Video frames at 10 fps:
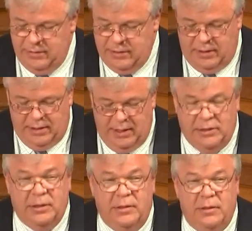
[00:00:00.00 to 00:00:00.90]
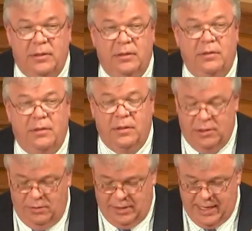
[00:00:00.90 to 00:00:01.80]
is in addition to the
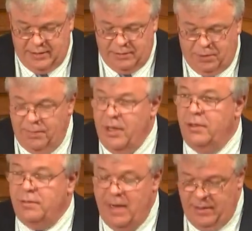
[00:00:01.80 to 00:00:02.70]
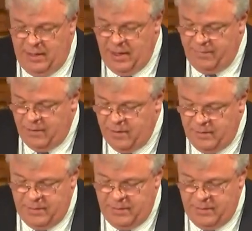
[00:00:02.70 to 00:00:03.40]
$2,000 proposed by the governor.